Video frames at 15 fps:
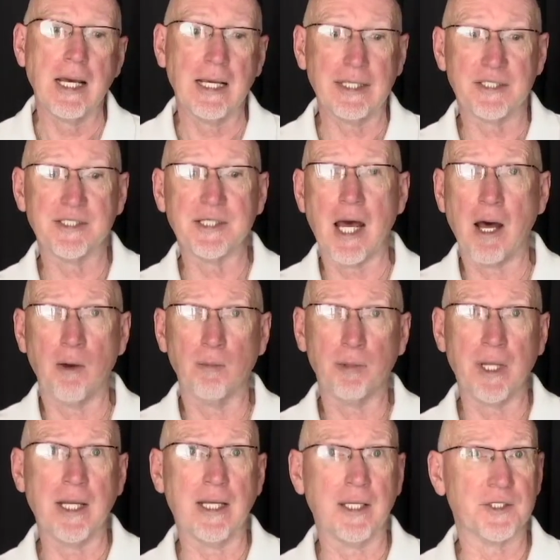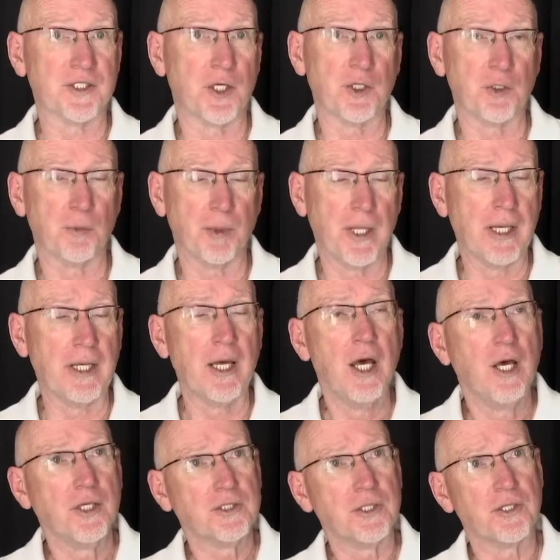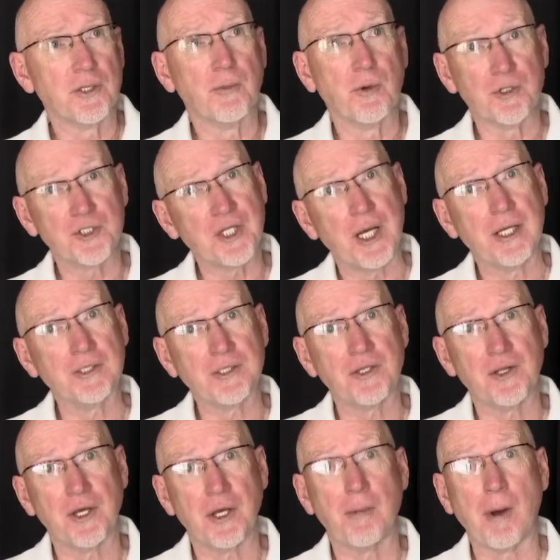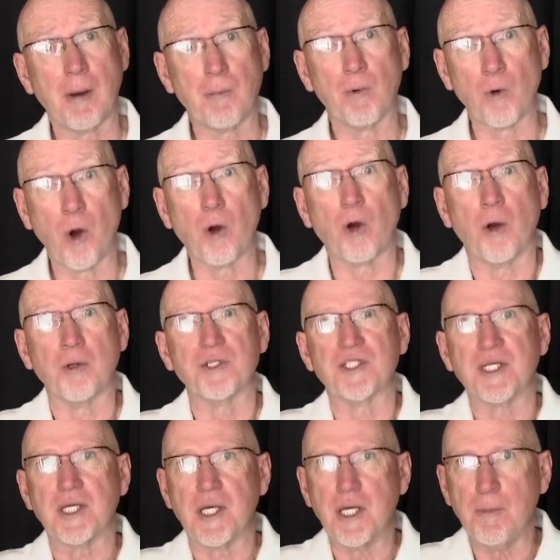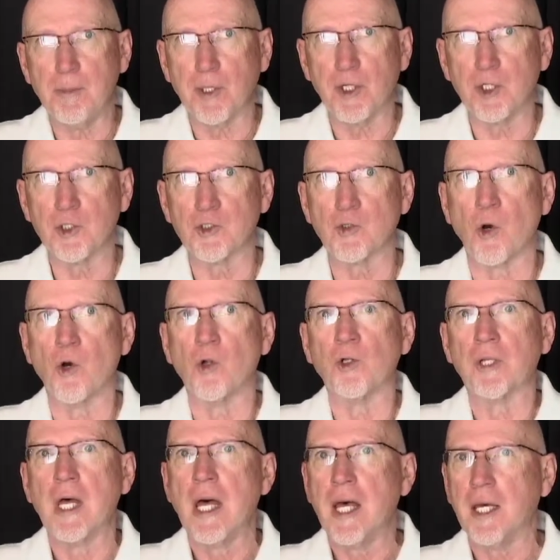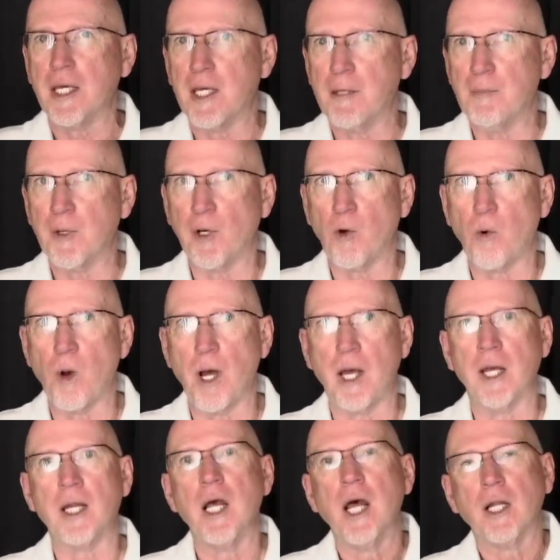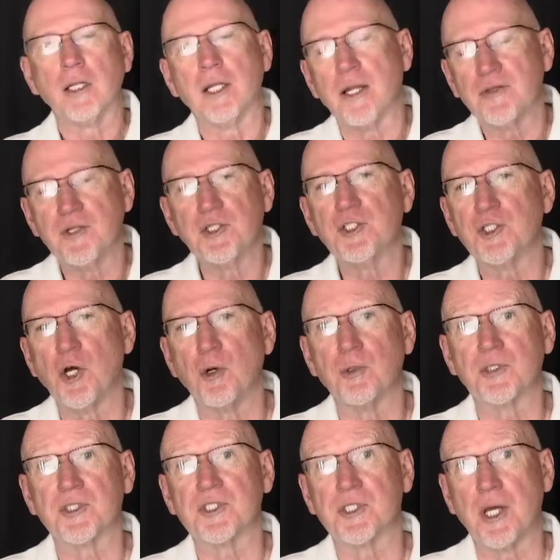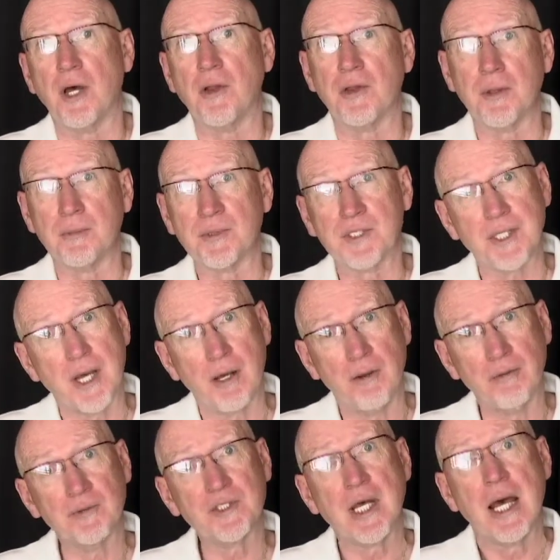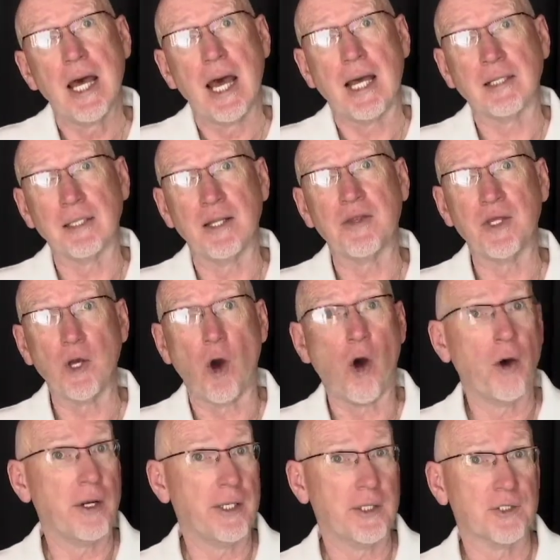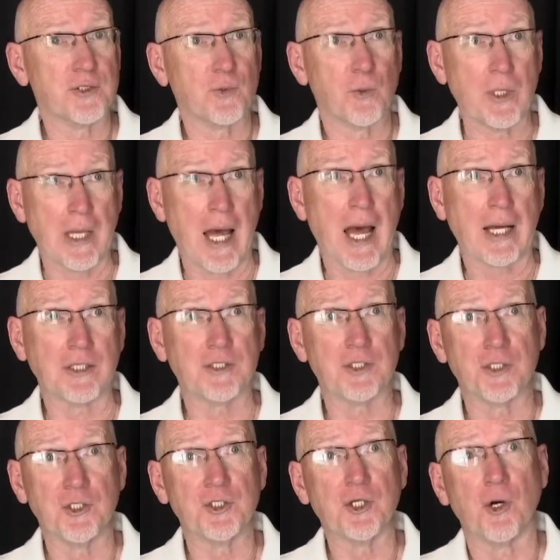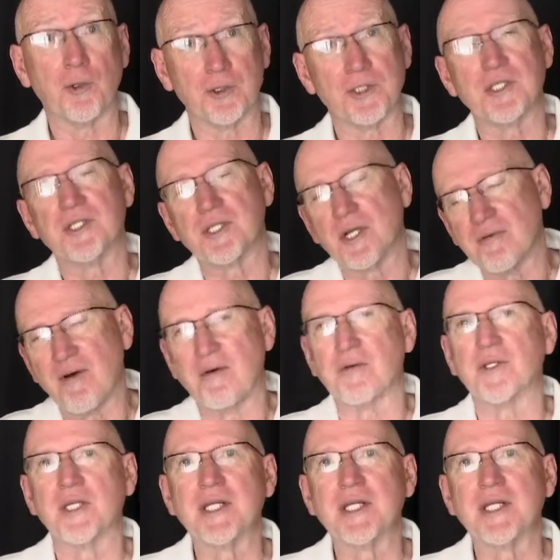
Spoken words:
It's downplaying, it's underplaying. So the most challenging thing about Barocco is to keep it controlled, keep it quiet, let the jokes tell themselves, and let the audience react to the jokes instead of having the